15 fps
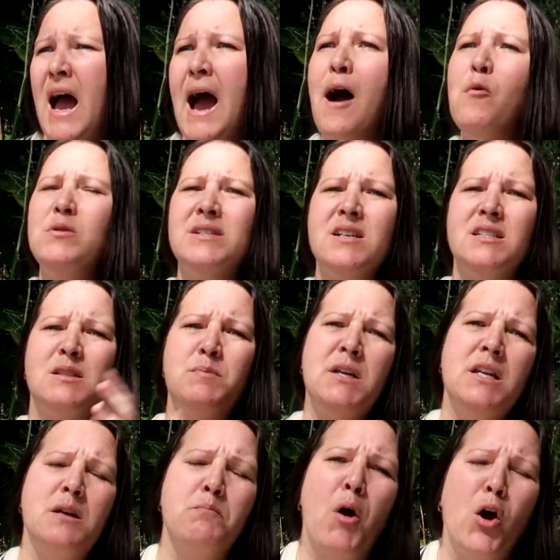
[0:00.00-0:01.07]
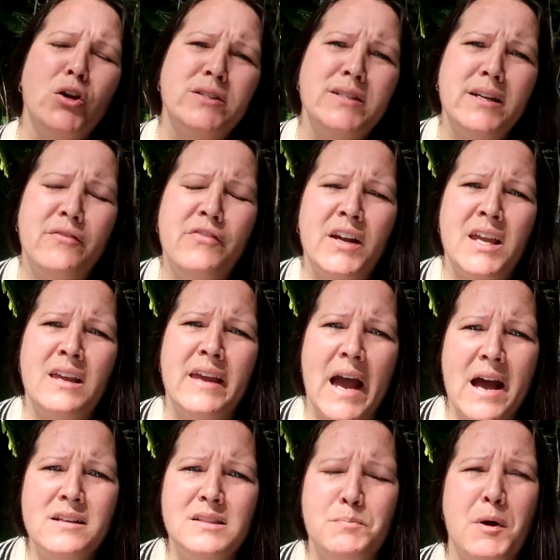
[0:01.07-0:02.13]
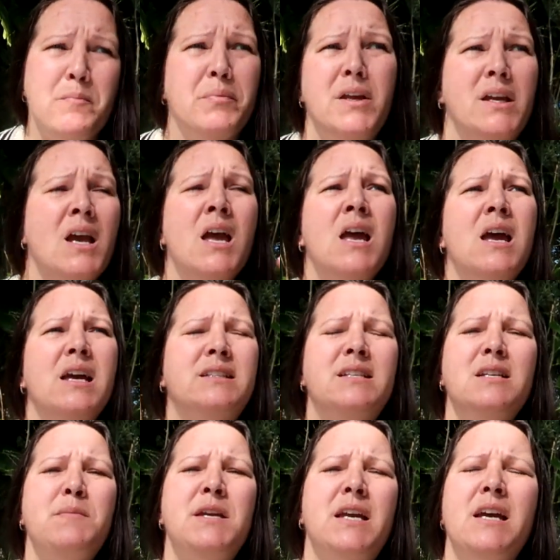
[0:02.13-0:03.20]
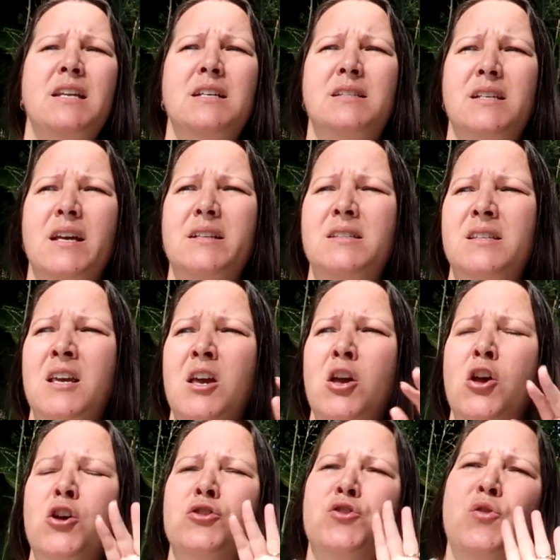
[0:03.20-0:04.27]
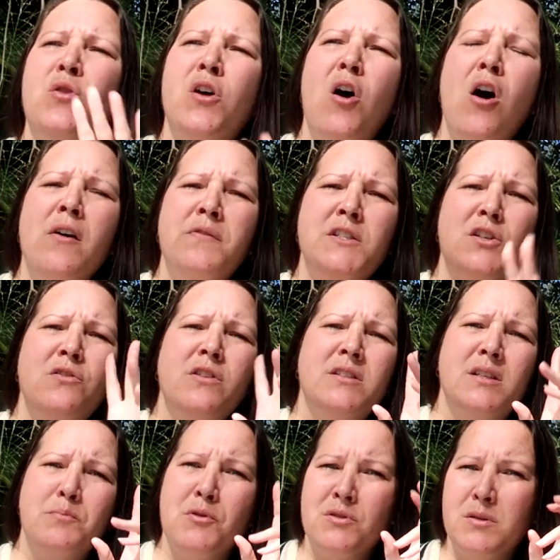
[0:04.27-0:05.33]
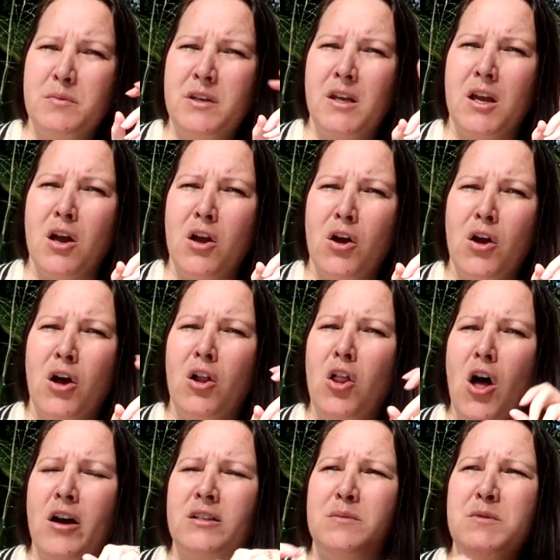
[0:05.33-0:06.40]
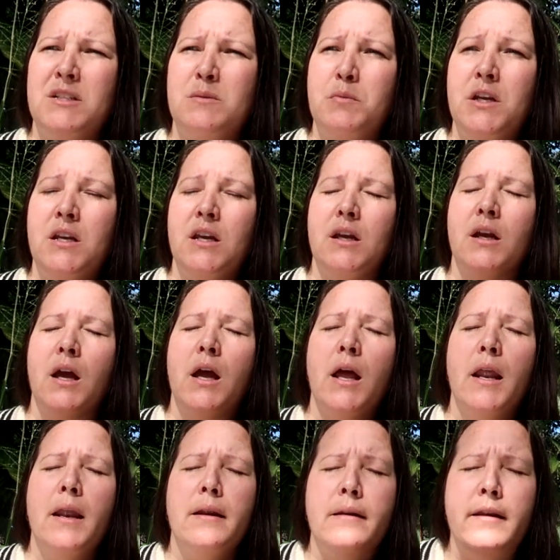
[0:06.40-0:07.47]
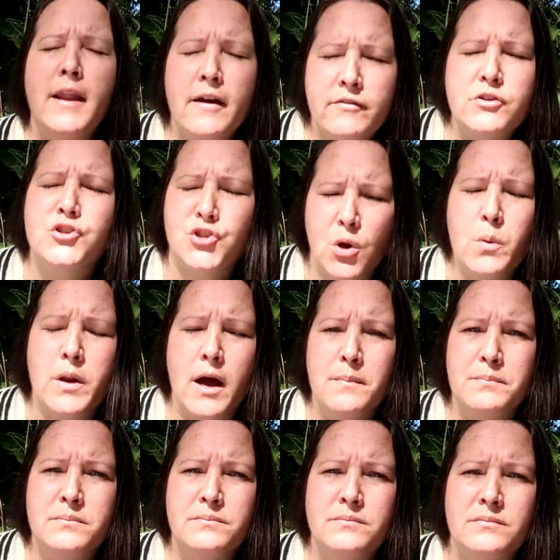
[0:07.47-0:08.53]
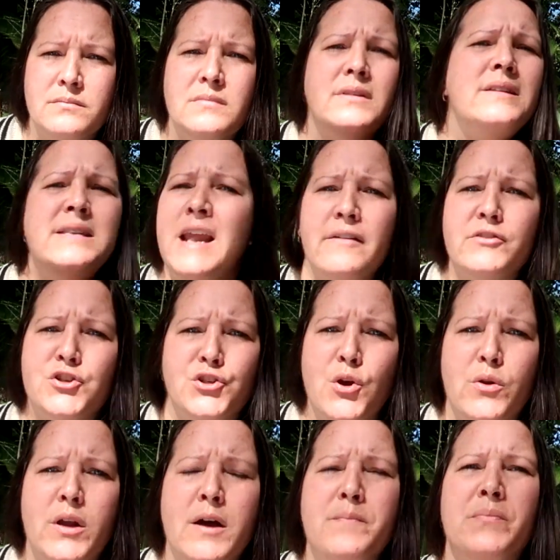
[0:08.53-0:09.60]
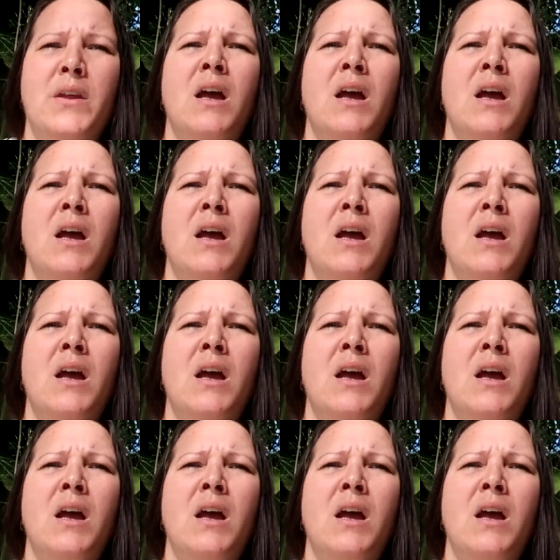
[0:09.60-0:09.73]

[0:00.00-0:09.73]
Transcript: how was I speeding parked at a fucking gas pump? Like, it didn't make any sense. So the officer that supposedly clocked me speeding never showed up. Never showed up.